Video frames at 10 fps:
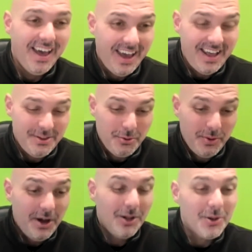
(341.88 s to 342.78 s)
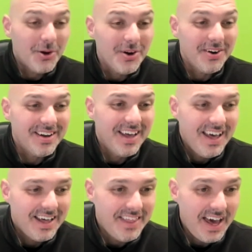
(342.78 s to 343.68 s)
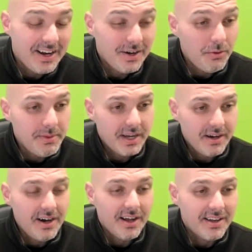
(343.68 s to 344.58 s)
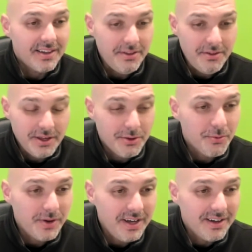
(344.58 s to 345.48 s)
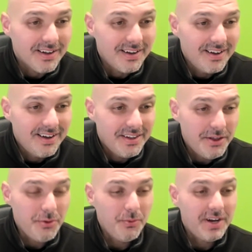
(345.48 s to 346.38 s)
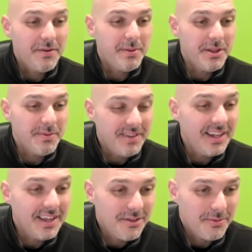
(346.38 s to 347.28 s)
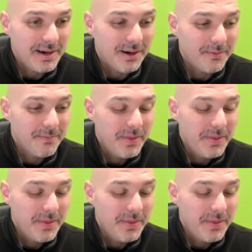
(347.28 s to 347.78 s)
And so we all learned that, oh my God, this thing is real. This is what everybody's been telling us about.